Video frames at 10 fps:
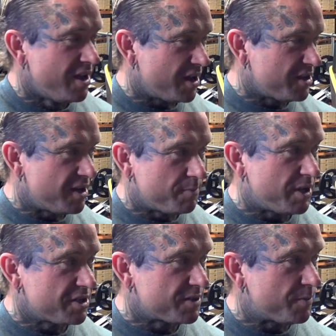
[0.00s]
Actually,
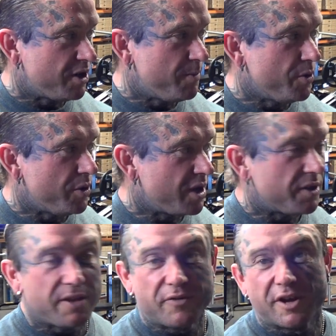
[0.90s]
plus it's bodybuilding,
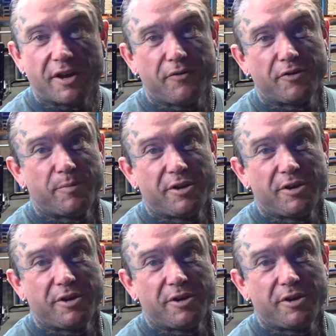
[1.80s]
I'd never go for a